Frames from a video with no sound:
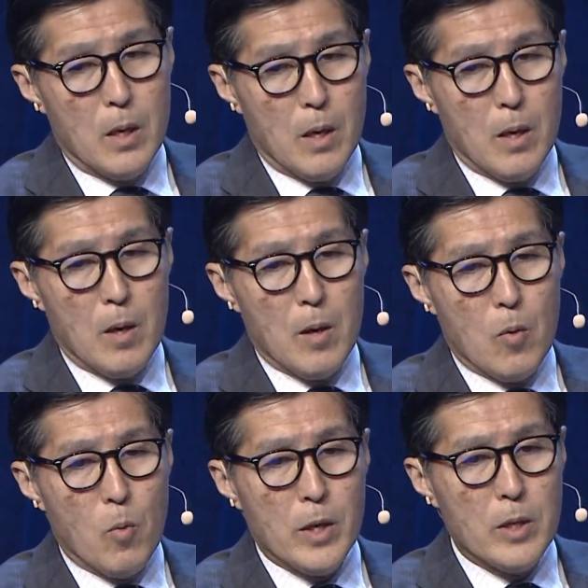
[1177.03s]

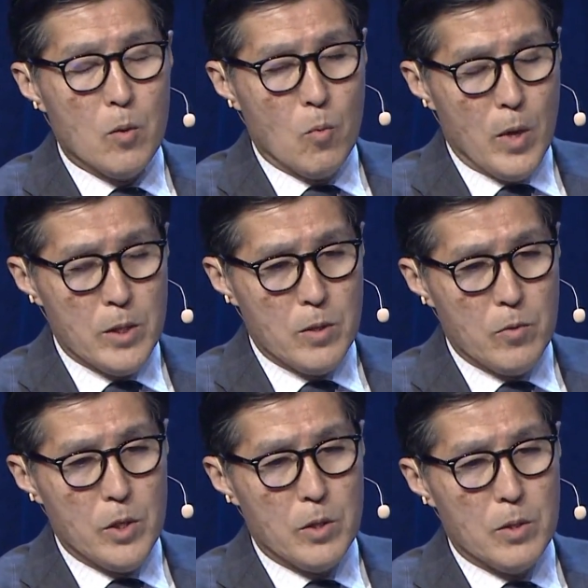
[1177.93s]
one in the western
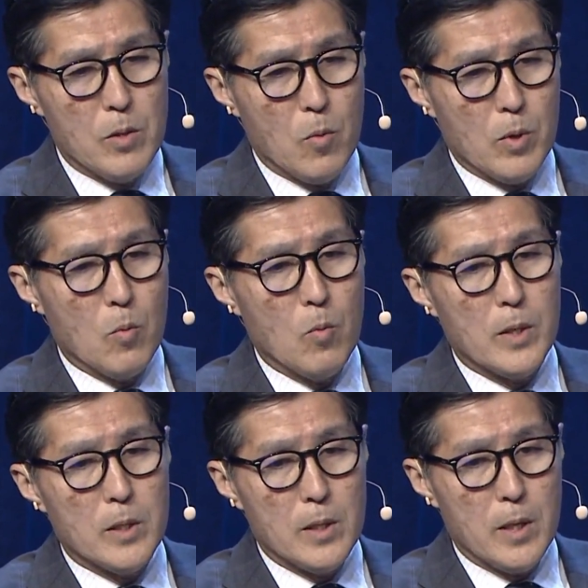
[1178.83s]
region,
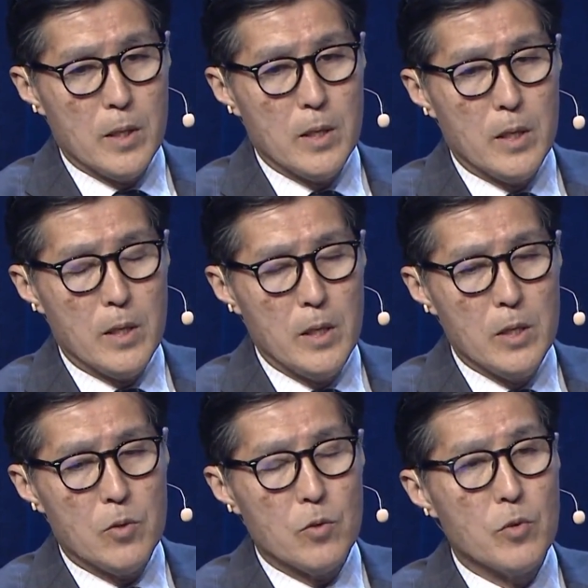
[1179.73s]
one in
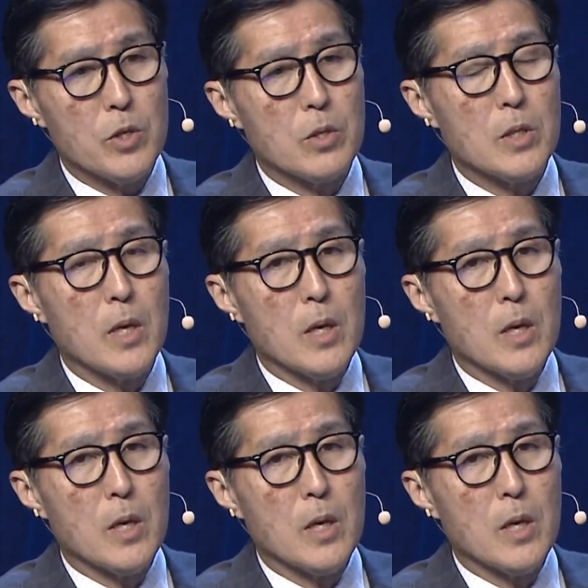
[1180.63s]
eastern region.